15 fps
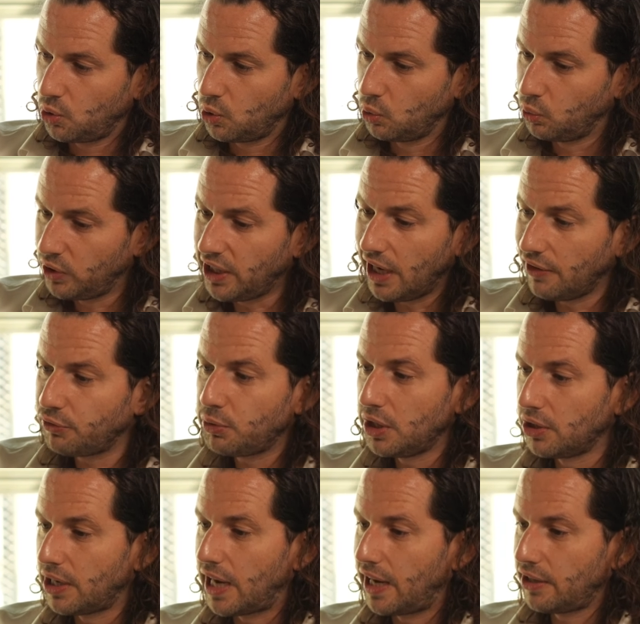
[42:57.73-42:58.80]
We have
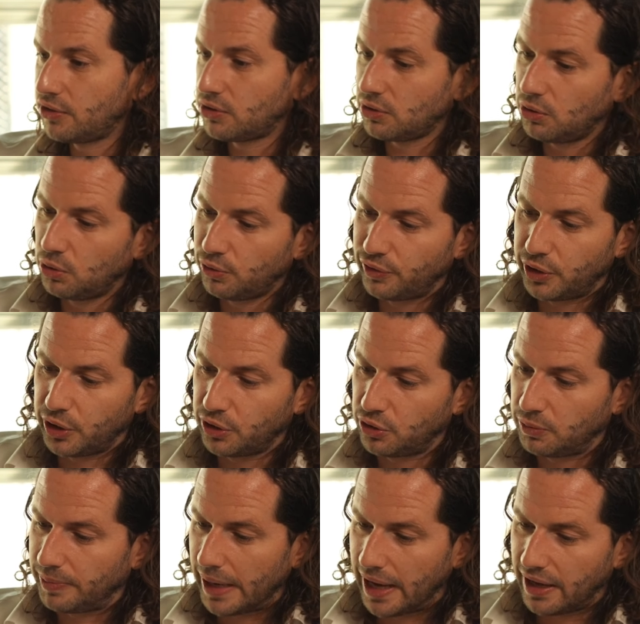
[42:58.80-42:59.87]
realized over
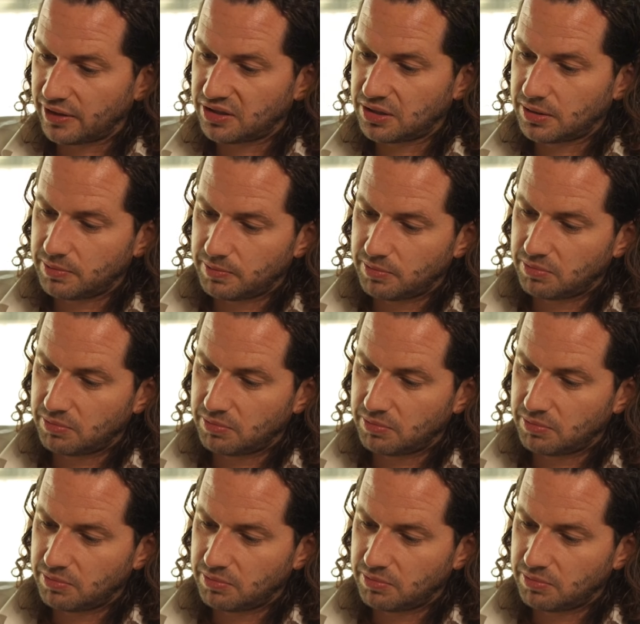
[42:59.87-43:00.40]
the past,